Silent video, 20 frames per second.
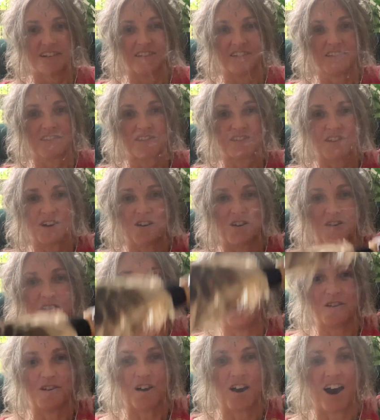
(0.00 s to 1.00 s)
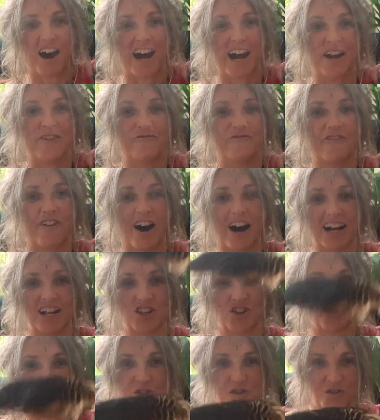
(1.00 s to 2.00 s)
So I
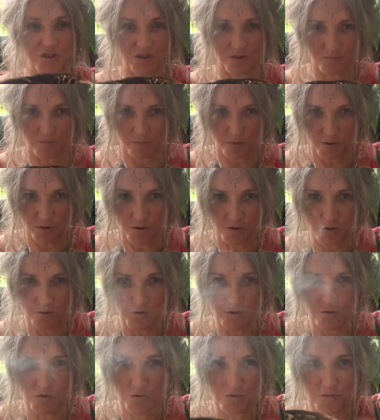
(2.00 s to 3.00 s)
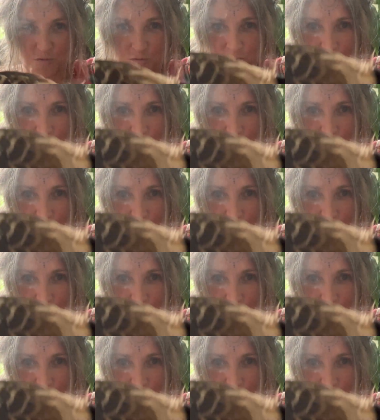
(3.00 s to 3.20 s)
invite you to pull